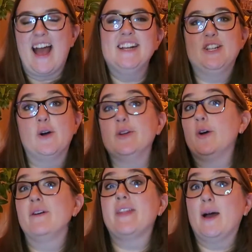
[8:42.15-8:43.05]
I don't
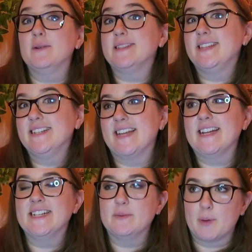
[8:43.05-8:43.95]
know if that was the
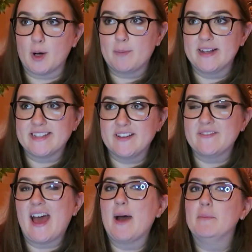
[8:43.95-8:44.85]
intended purpose of
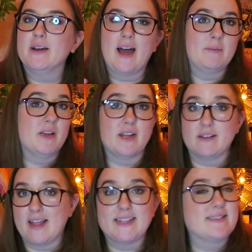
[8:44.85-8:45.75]
that, but I'm
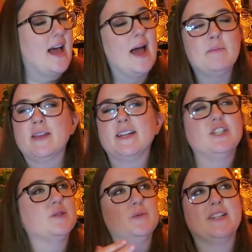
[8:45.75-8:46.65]
gonna
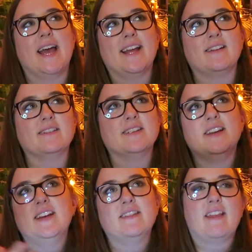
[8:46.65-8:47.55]
just pretend
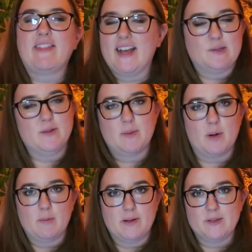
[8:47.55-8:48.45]
that that's what the
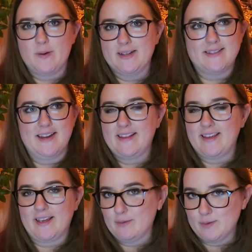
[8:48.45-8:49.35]
purpose was, and I
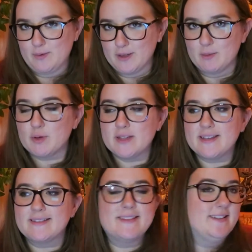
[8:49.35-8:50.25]
think it was really
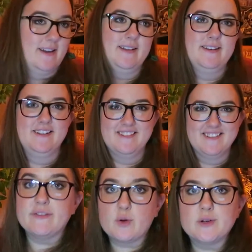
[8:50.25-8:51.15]
brilliantly done.
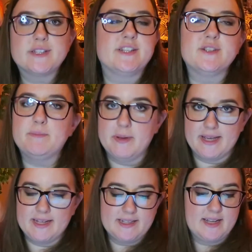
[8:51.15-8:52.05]
And of course there's
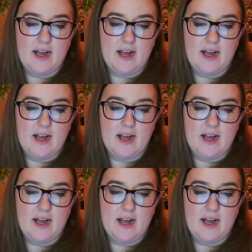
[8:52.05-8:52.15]
Bit.